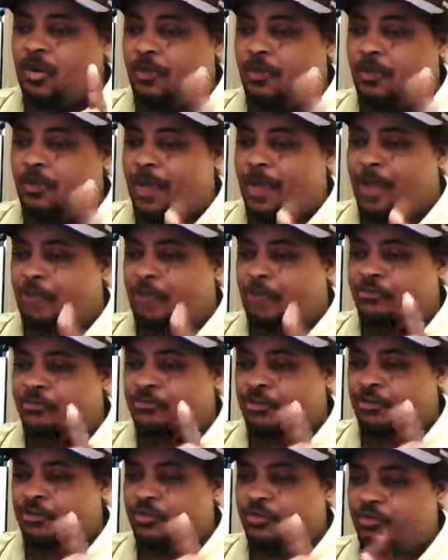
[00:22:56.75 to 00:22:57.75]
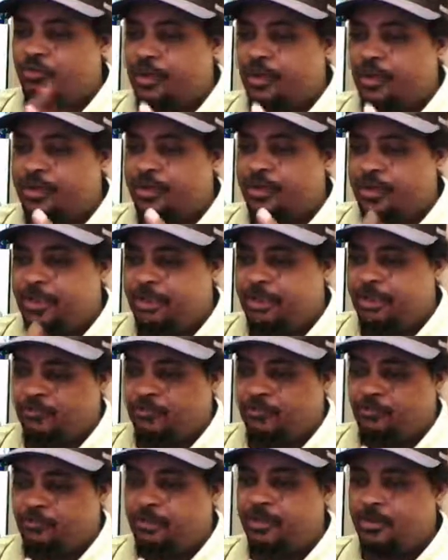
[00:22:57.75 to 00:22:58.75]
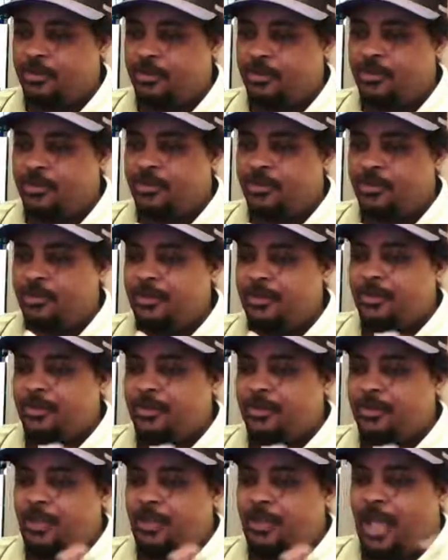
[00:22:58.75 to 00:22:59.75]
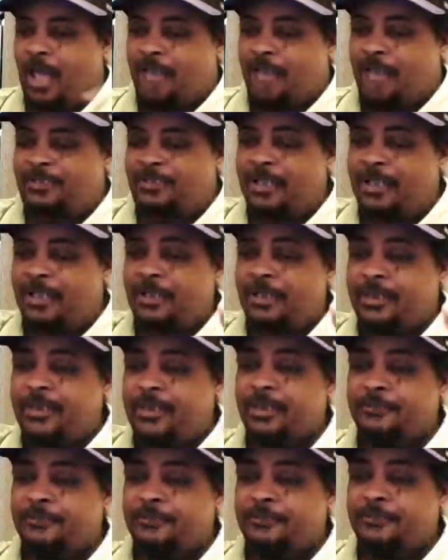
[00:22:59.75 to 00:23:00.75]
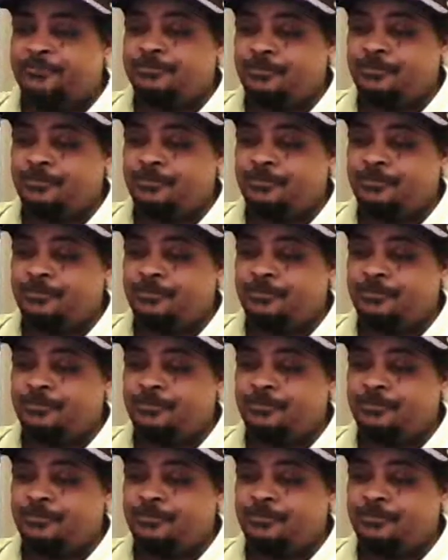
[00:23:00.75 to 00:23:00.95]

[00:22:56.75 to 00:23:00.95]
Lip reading: about the trucking industry. I say it again.